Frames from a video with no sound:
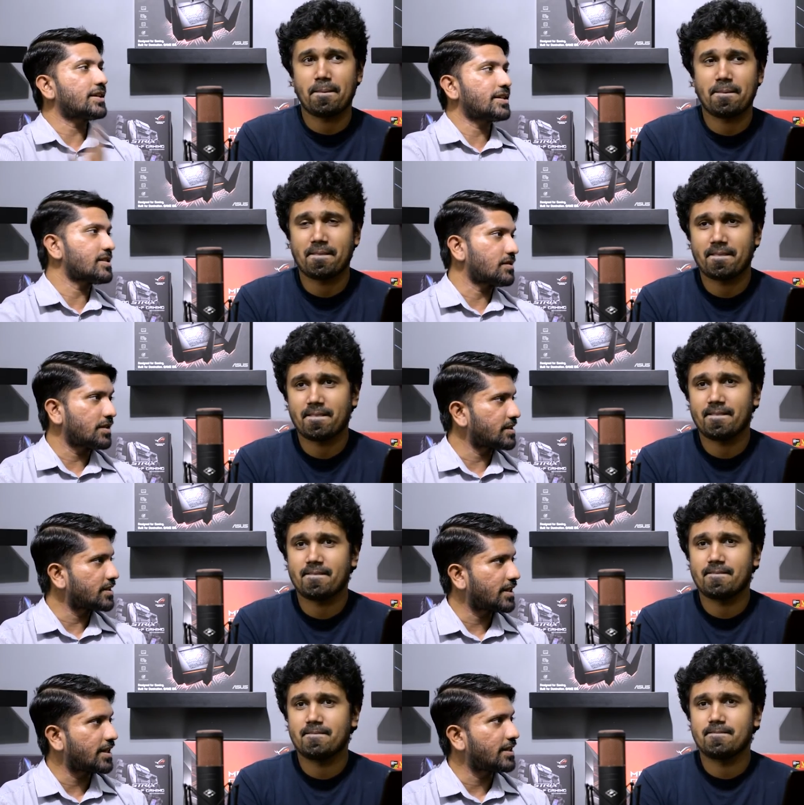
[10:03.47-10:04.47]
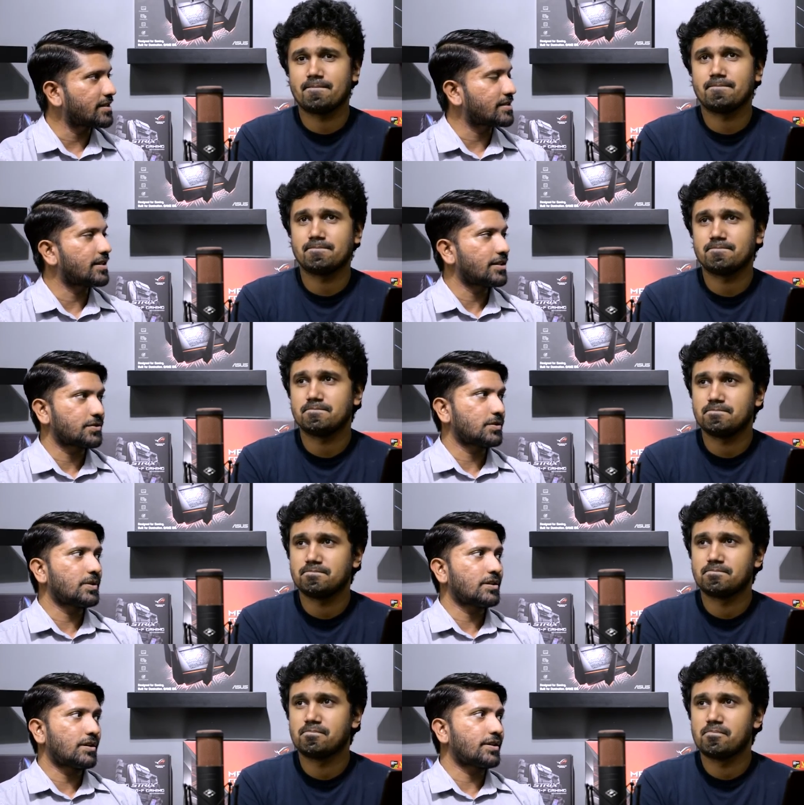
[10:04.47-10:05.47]
Speaker 1: that 1070s and 1080s are selling so
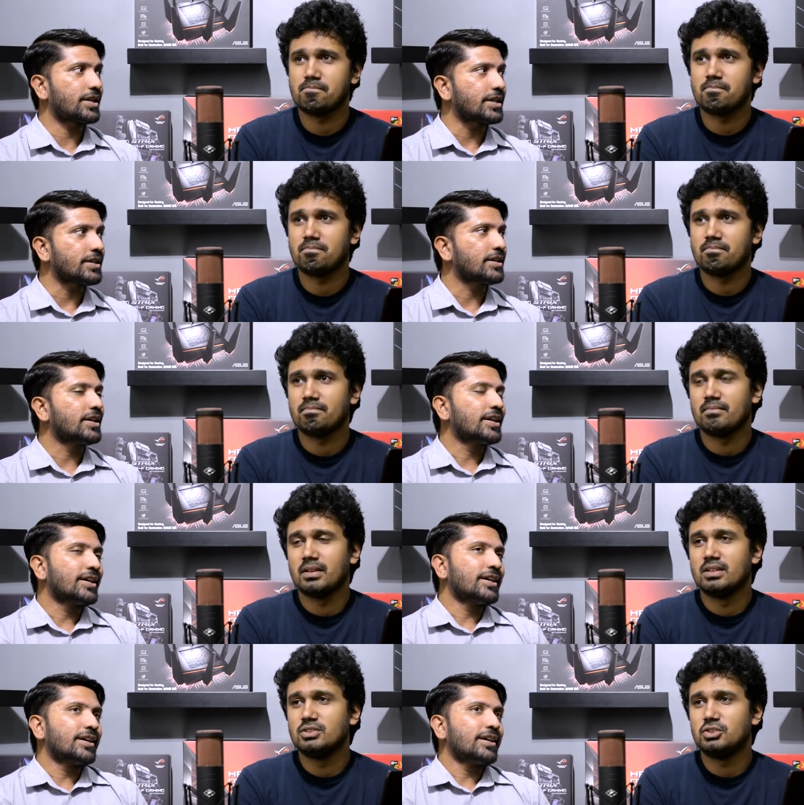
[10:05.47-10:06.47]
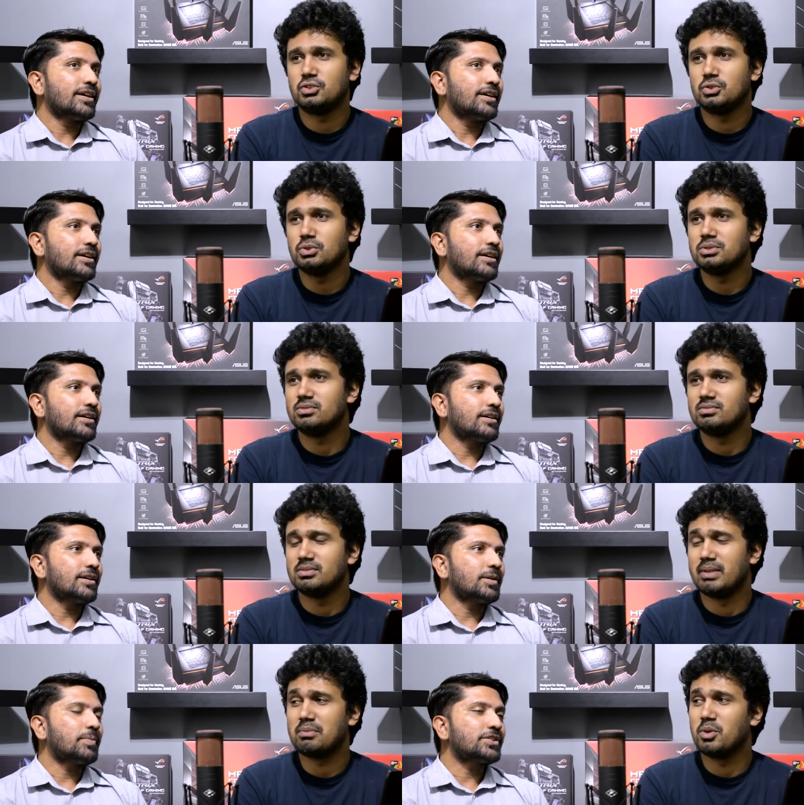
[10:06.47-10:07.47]
well already. True.
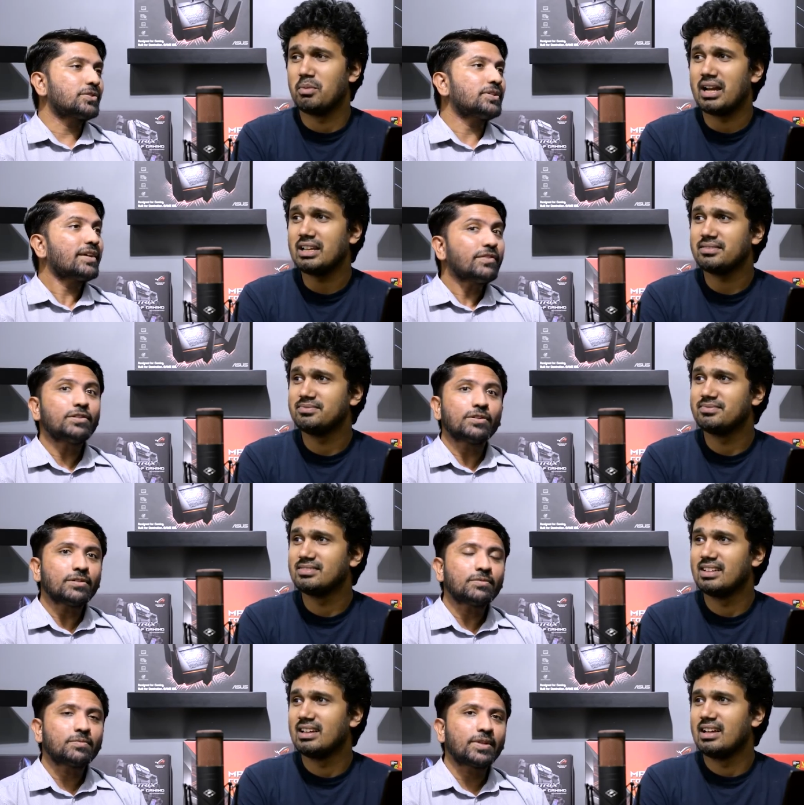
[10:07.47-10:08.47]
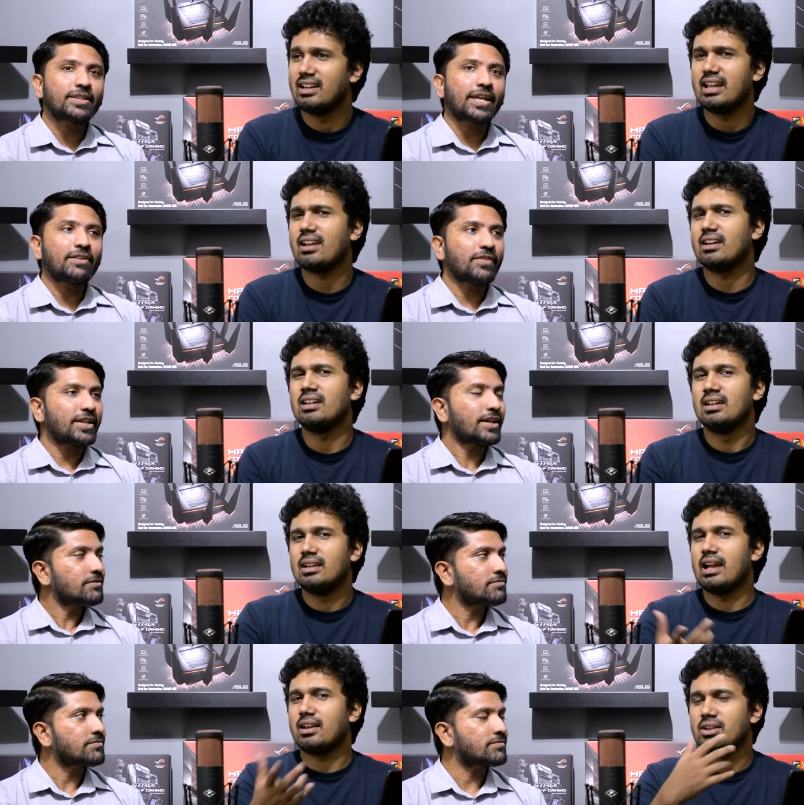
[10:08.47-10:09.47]
Uh, like but you never know with like,
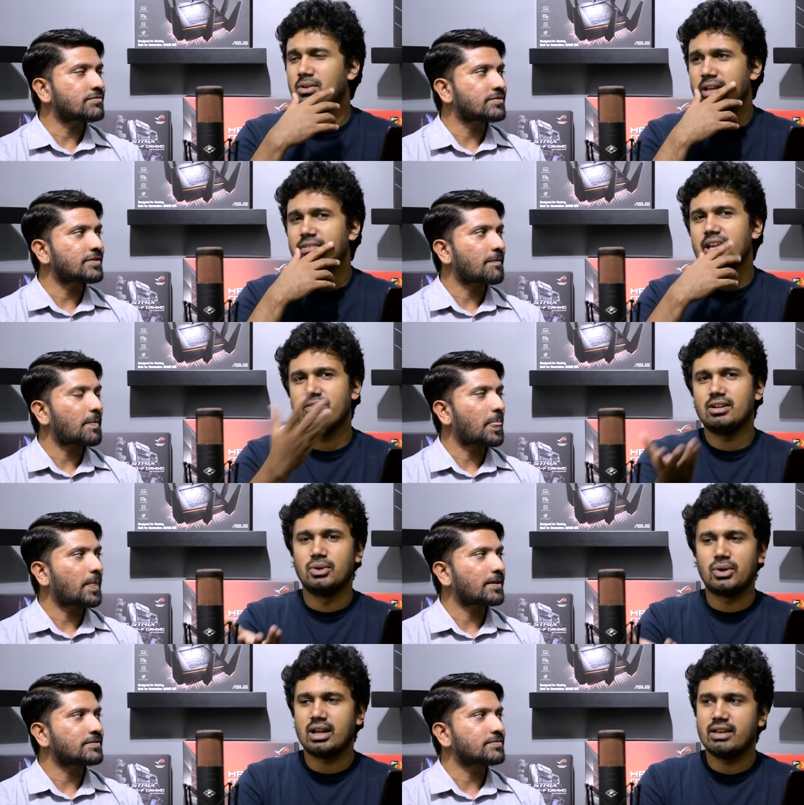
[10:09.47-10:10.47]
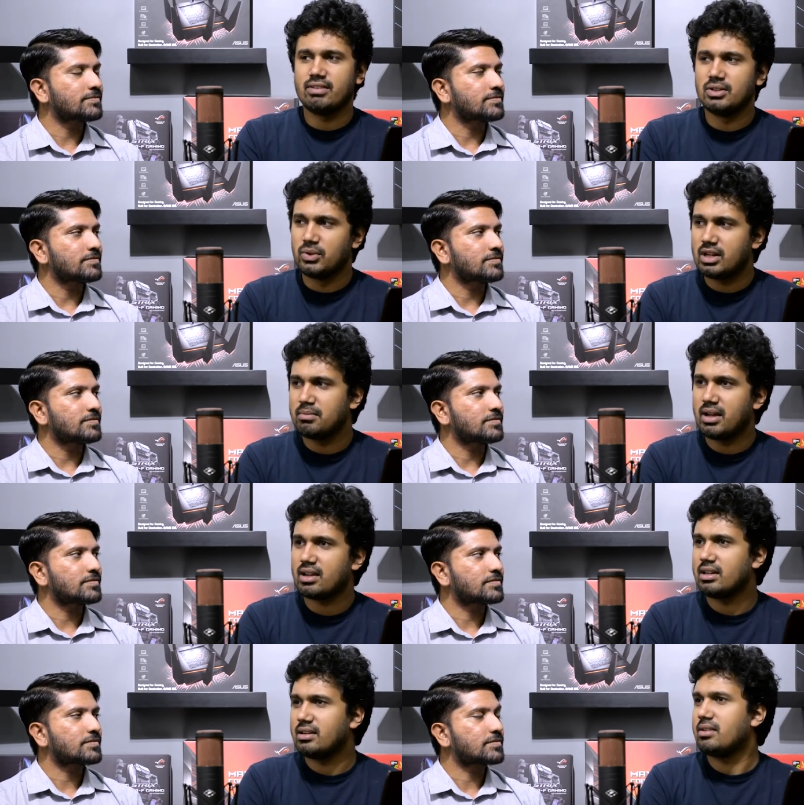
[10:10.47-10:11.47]
Nvidia.
Speaker 2: Like no, even, even local, even local
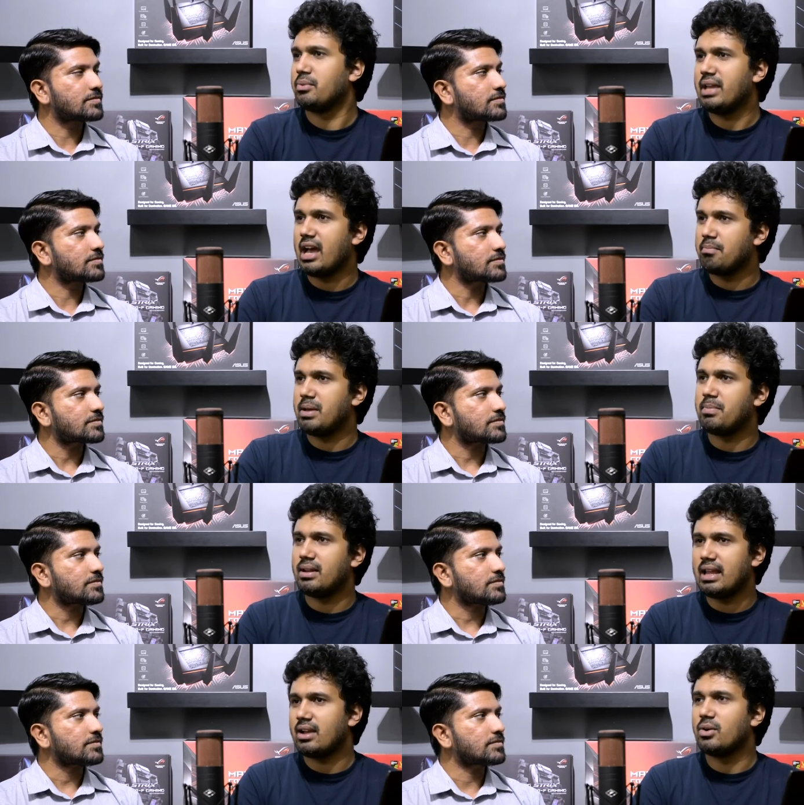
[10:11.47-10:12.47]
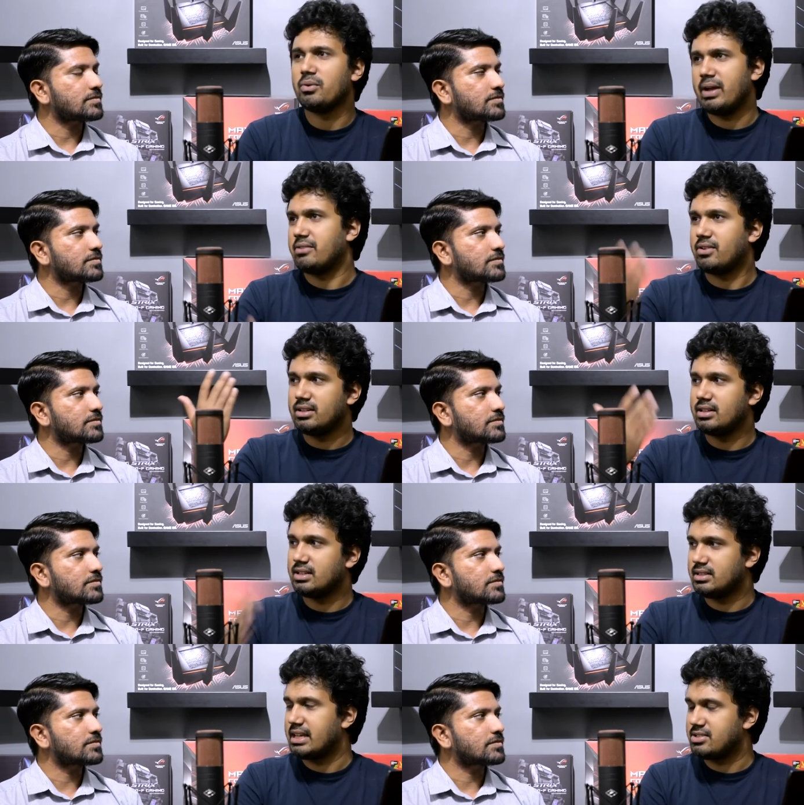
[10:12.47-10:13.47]
market, we have people like oh wait for
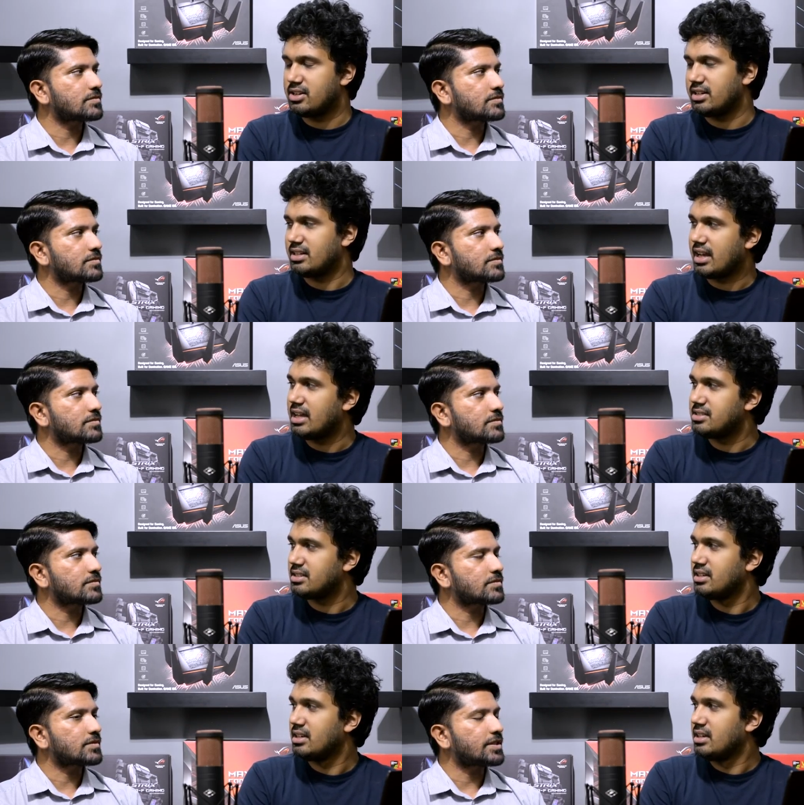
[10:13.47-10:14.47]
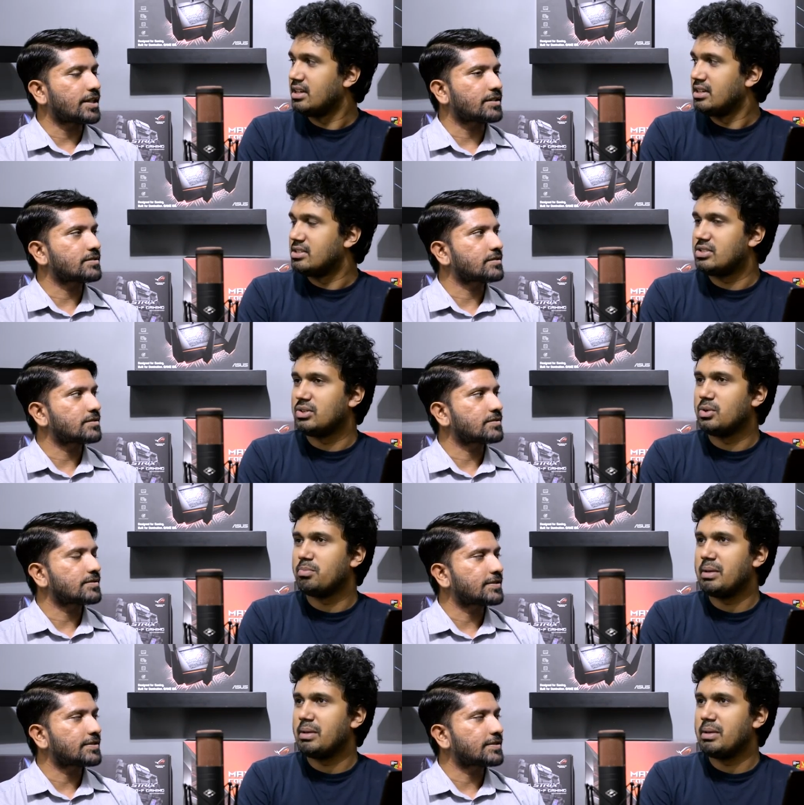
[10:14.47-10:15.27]
the next generation cards. Yeah. So